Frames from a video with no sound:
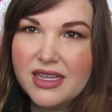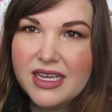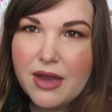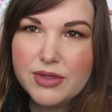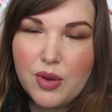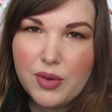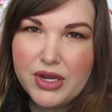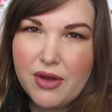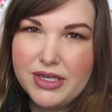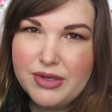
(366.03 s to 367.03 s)
I think I was
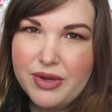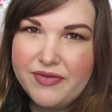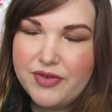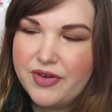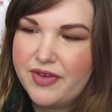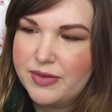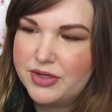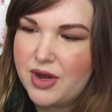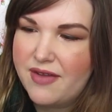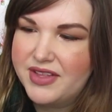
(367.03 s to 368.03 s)
holding on to it for if I was
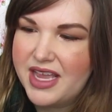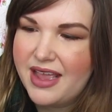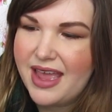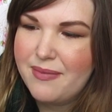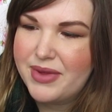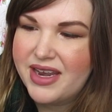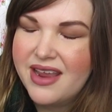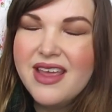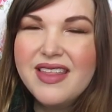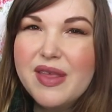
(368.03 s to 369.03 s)
traveling again, but
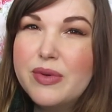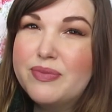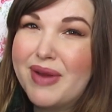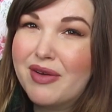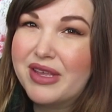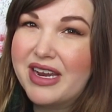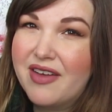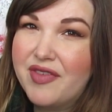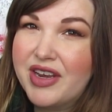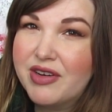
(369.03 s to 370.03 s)
there was barely
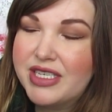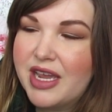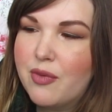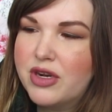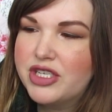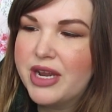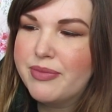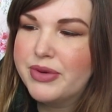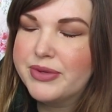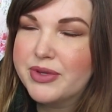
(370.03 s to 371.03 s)
enough in here to get one
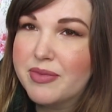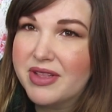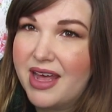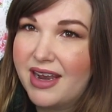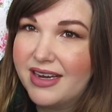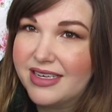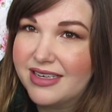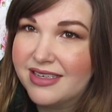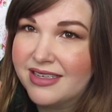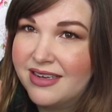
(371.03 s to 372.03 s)
shampoo, so I'm glad I
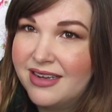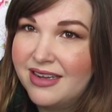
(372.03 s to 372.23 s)
didn't